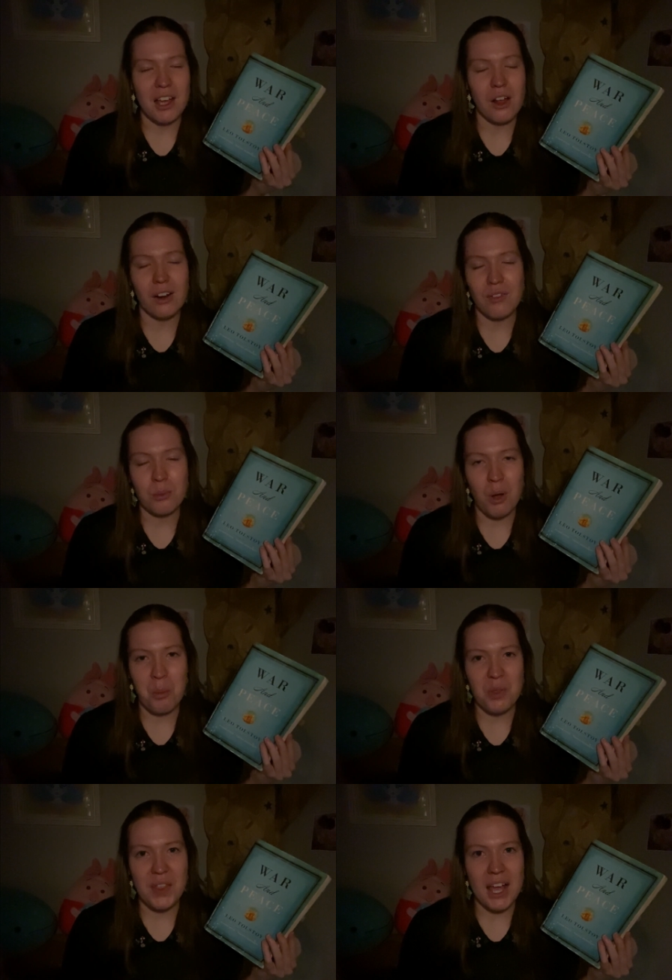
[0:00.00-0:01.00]
I don't have a
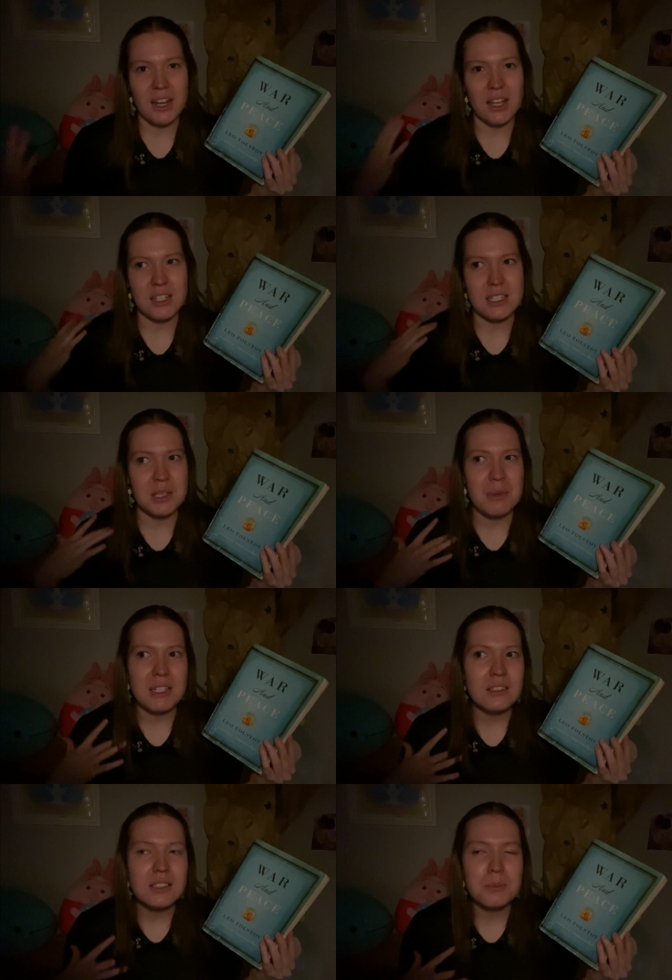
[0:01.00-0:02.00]
problem with that.
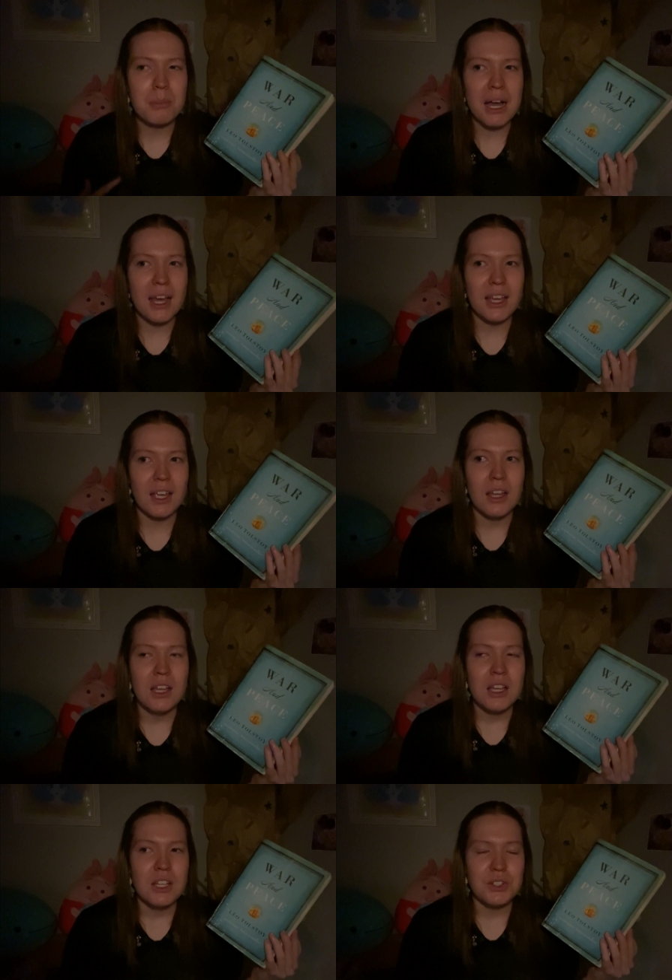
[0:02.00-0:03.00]
Demons by
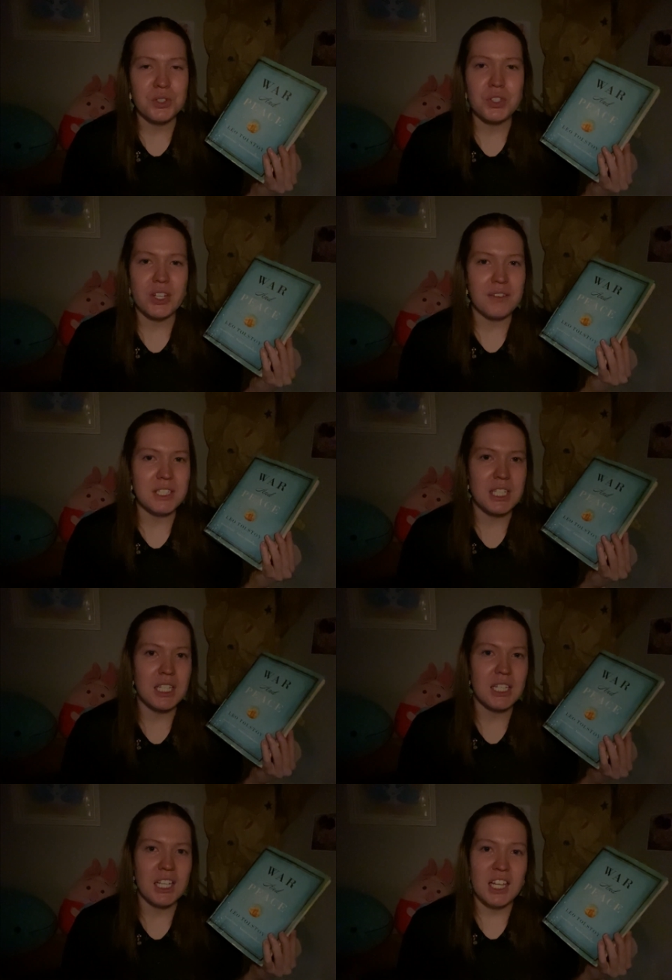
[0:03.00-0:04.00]

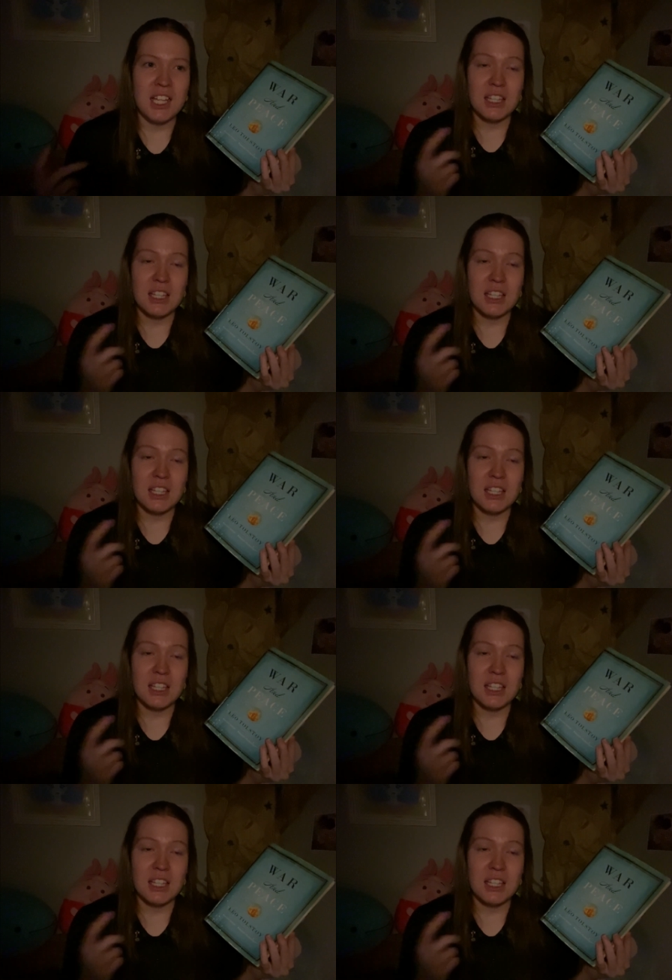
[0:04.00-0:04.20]
Dostoevsky,